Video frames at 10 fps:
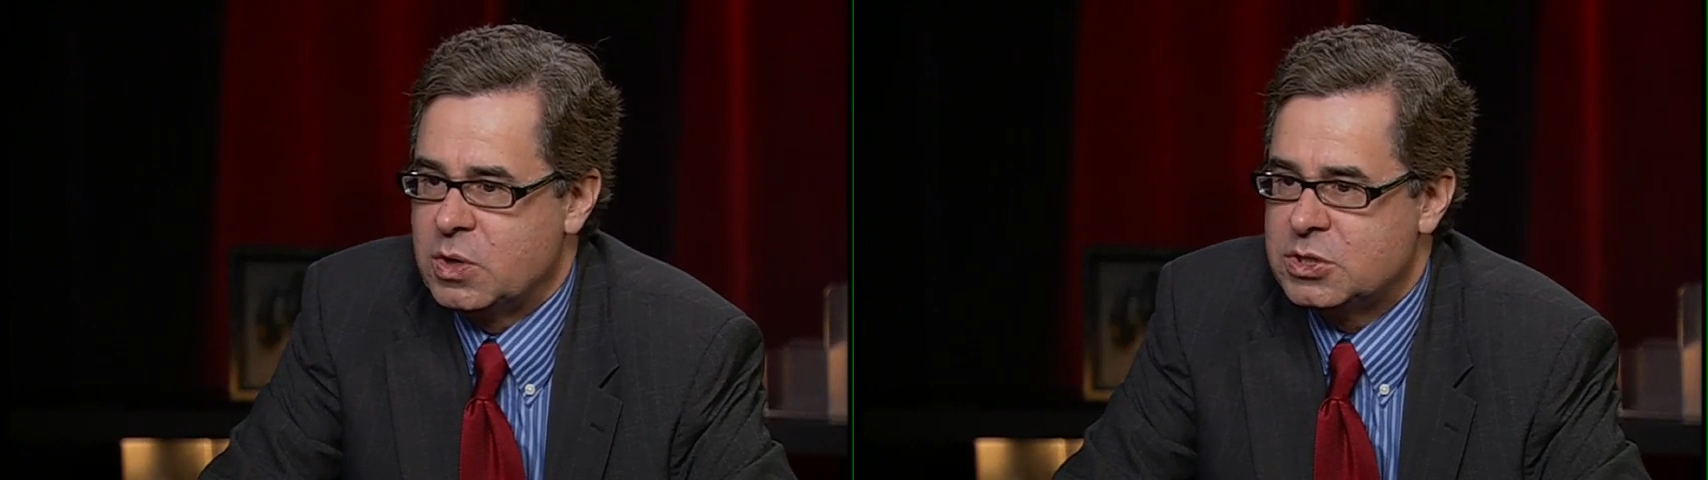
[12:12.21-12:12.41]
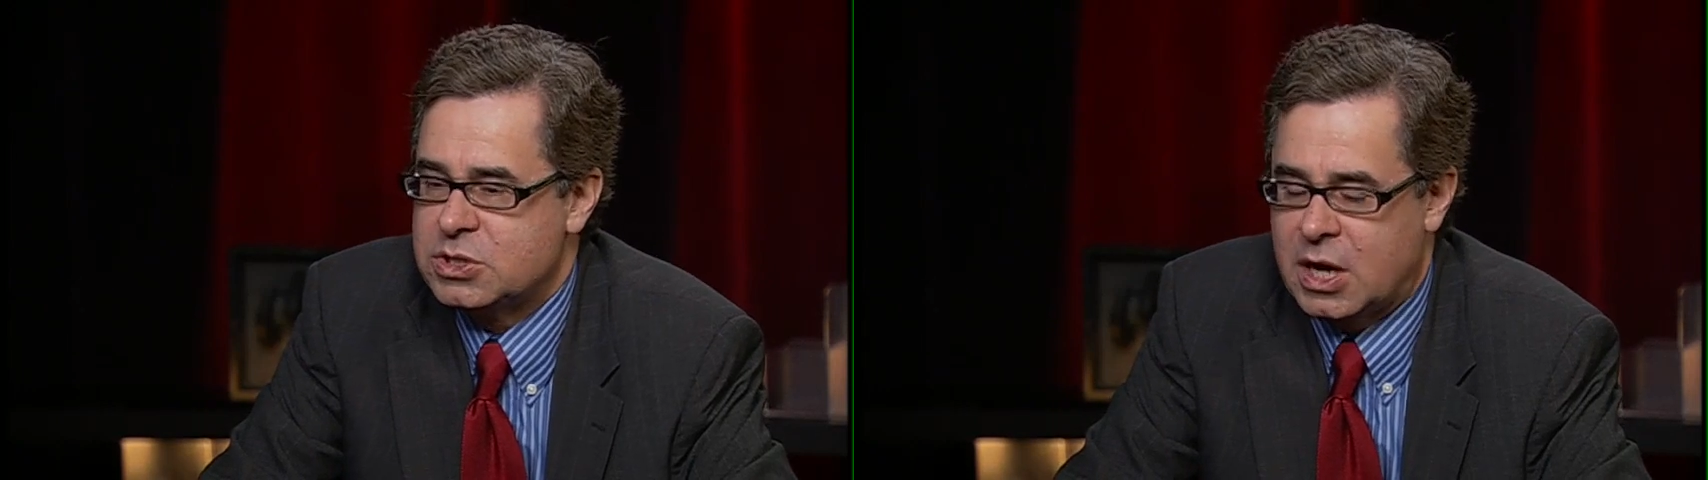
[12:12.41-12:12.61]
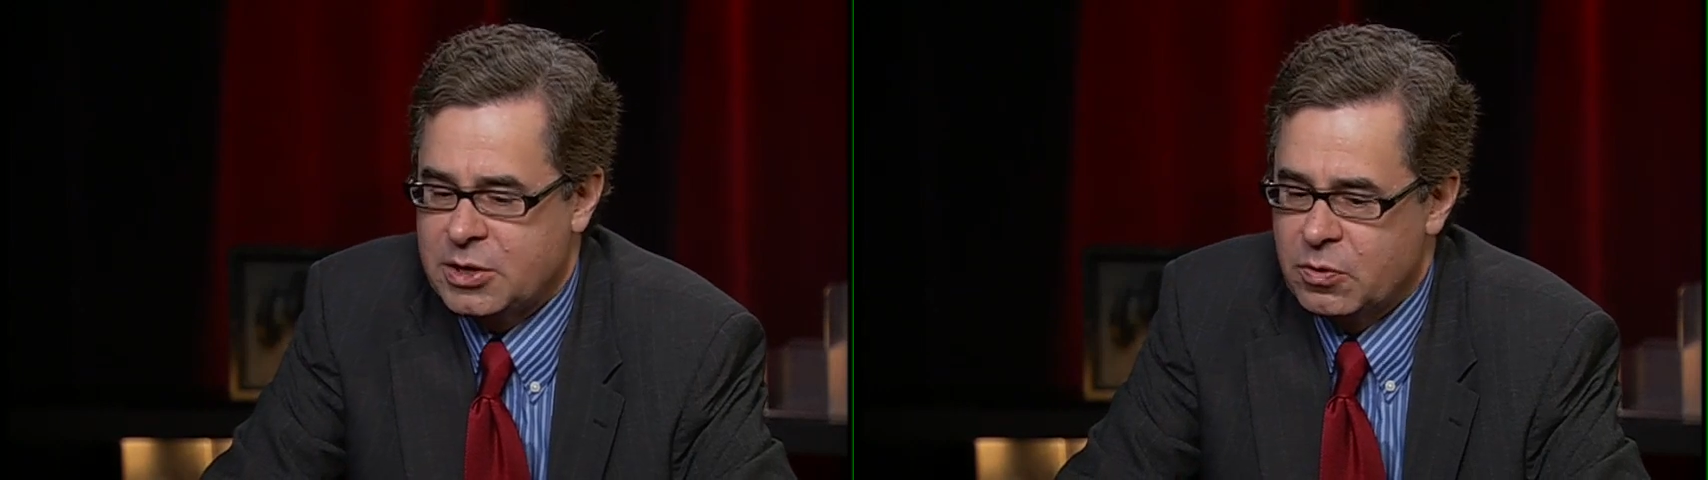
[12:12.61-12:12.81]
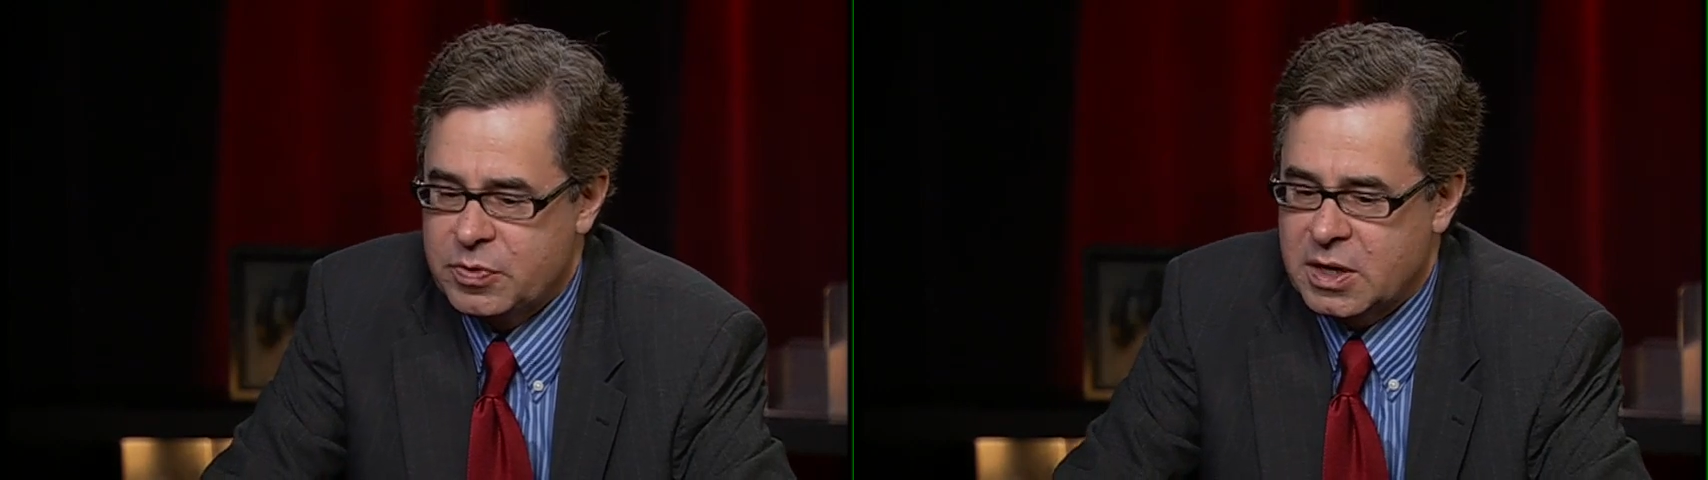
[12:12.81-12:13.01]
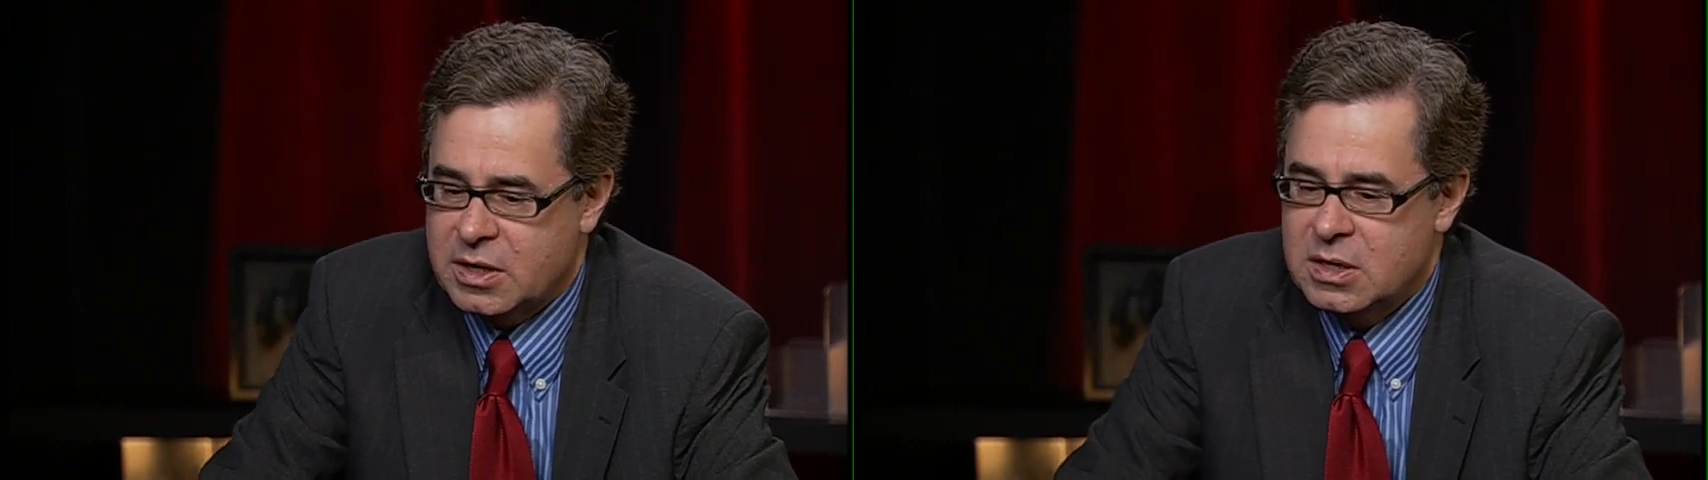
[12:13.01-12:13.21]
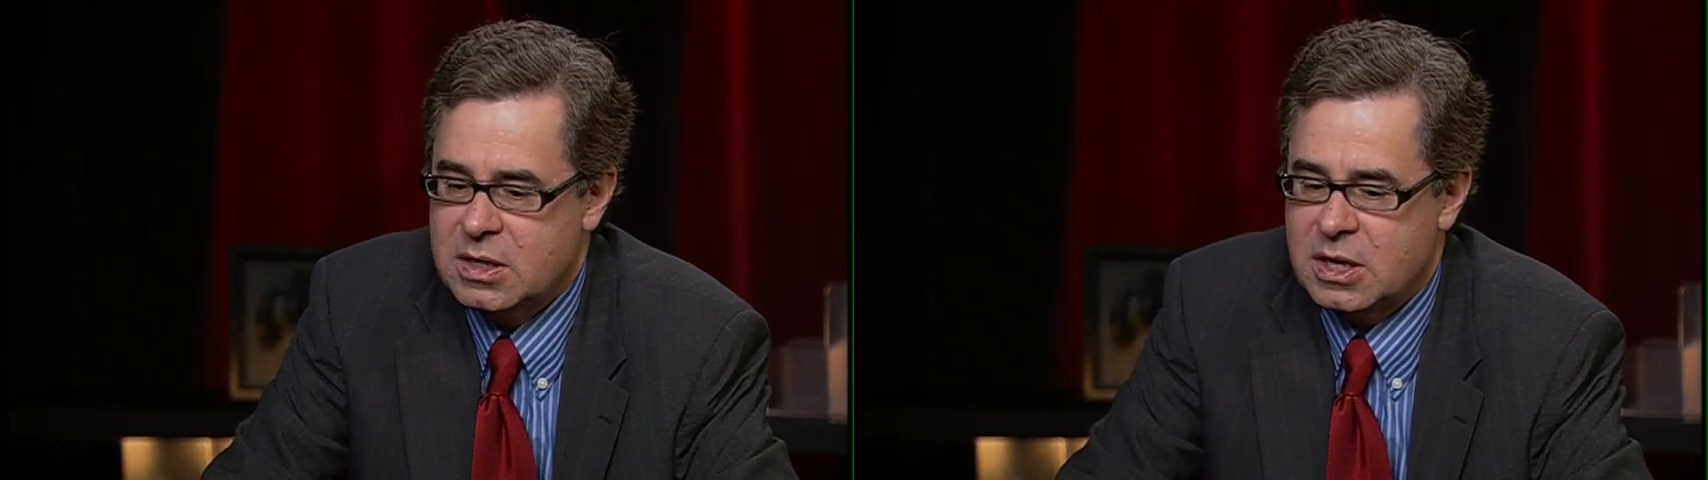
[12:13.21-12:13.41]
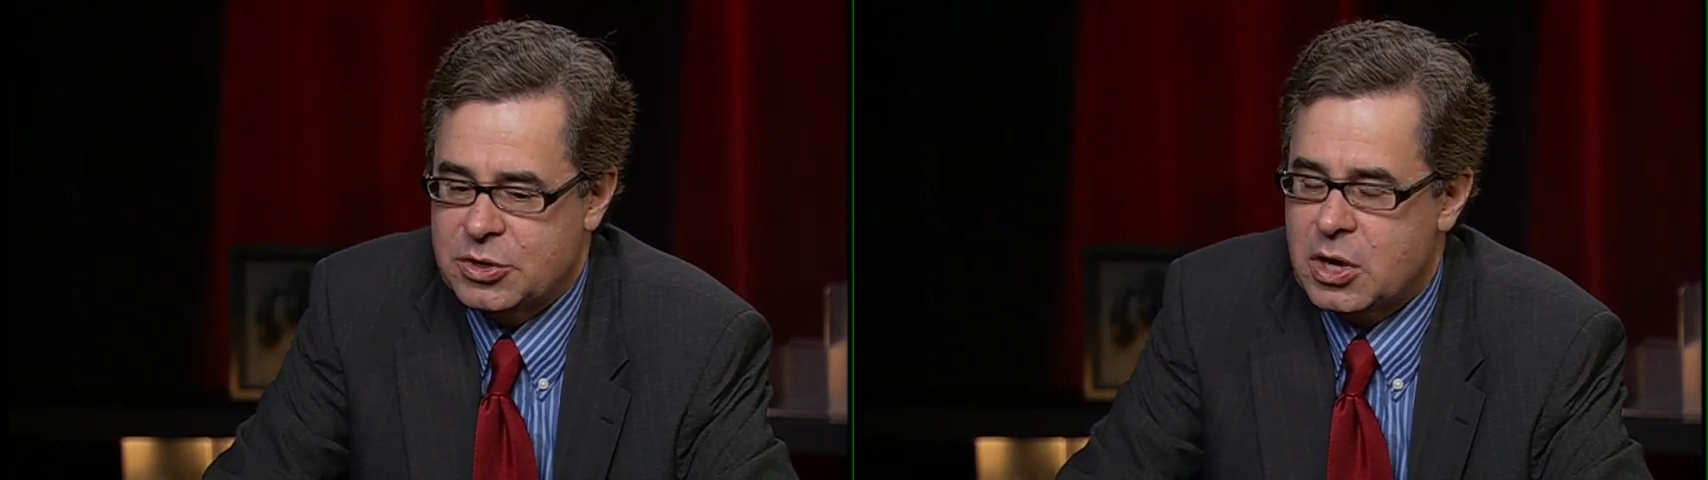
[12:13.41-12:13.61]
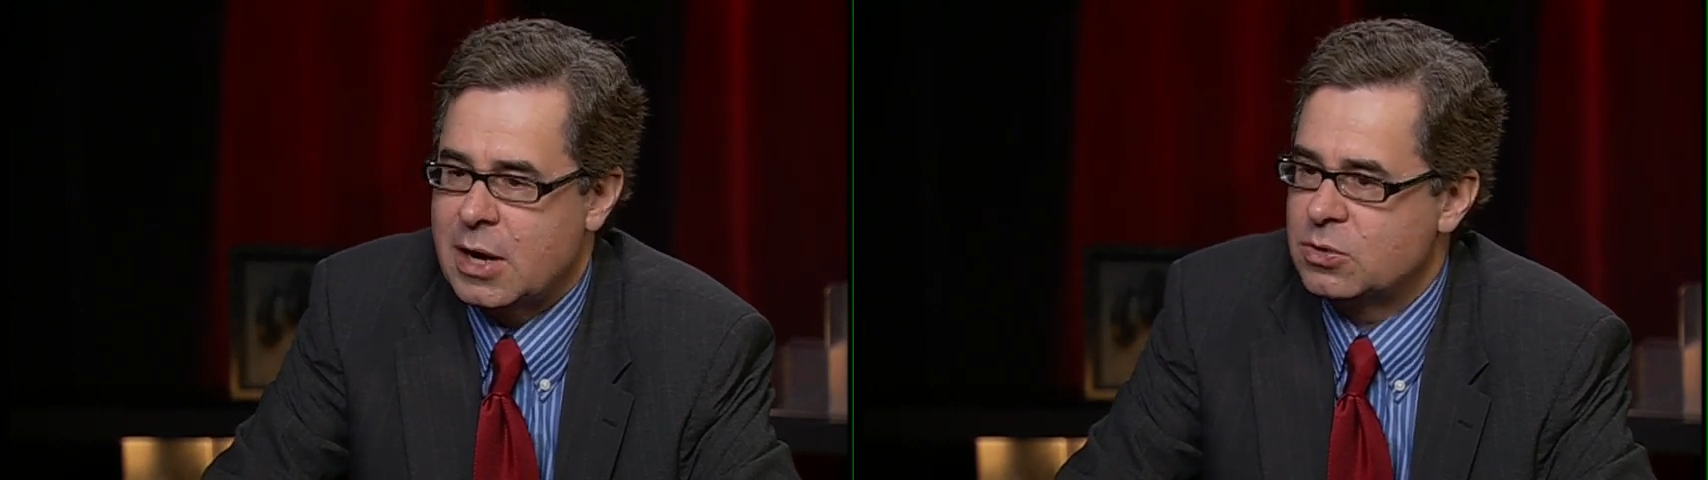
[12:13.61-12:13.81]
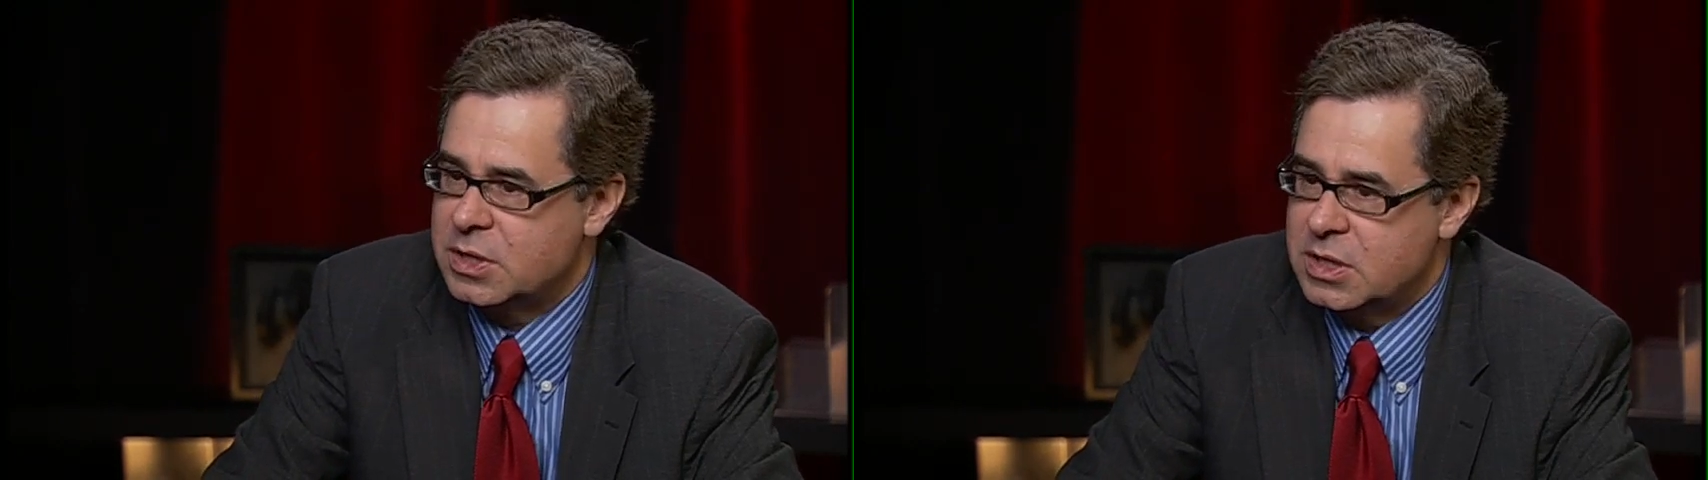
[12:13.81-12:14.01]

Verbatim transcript: which I don't think entirely